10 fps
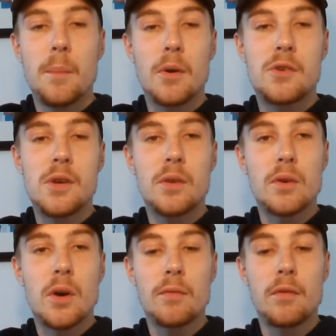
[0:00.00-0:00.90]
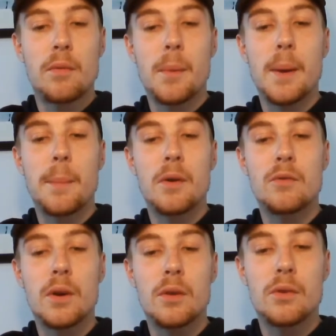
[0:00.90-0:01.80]
But she is recovering from a hip
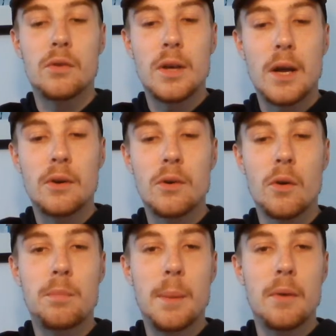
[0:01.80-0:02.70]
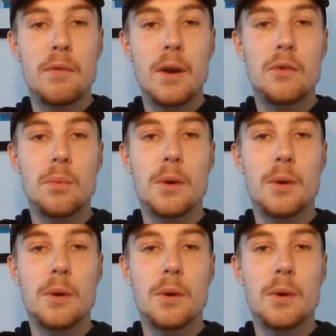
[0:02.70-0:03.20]
injury, so she's had no prep event,